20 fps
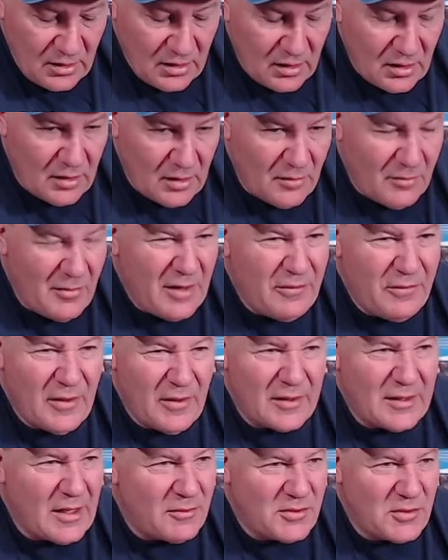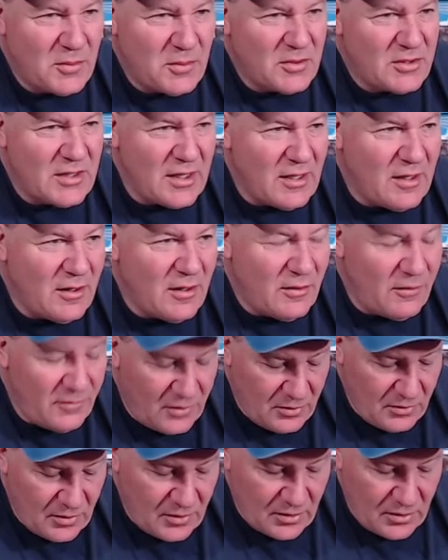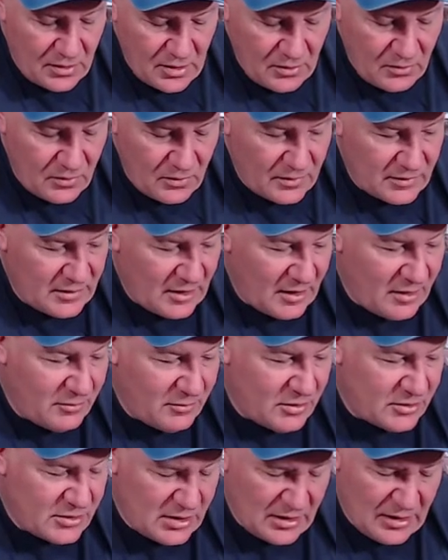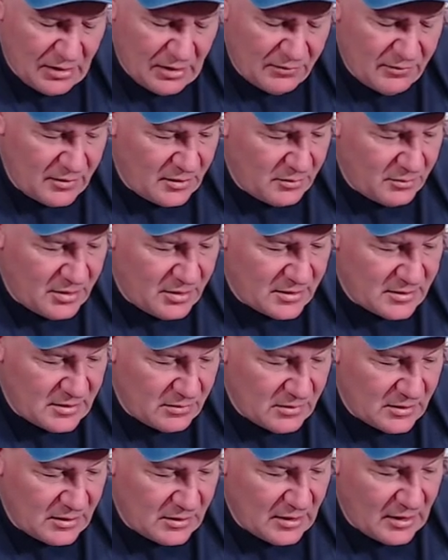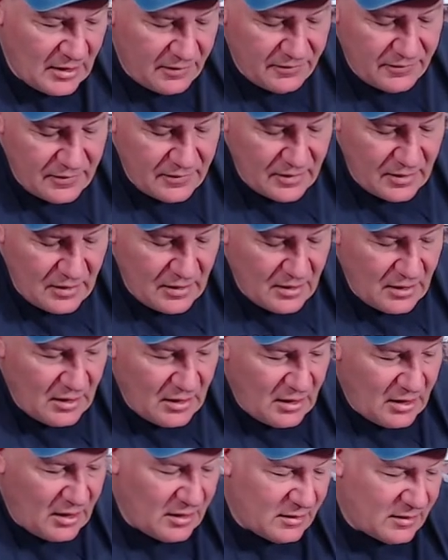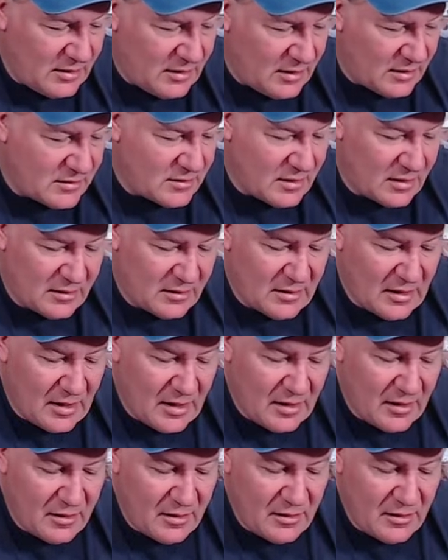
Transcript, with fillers: Um, matter of fact, I was supposed to interview her at one time, but she got really busy with life and things like that.